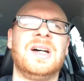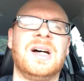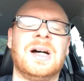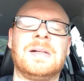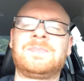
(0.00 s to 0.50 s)

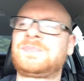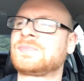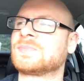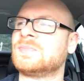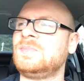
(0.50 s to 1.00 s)
Um,
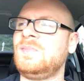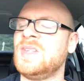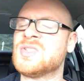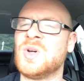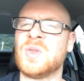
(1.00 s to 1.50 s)

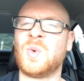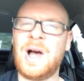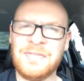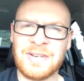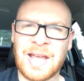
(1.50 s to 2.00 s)
so the
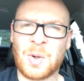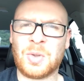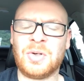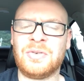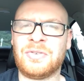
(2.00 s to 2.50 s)
wife and I
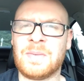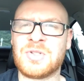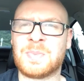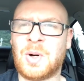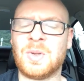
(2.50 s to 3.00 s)
ordered from
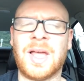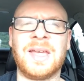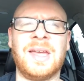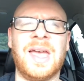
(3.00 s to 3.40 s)
Chipotle,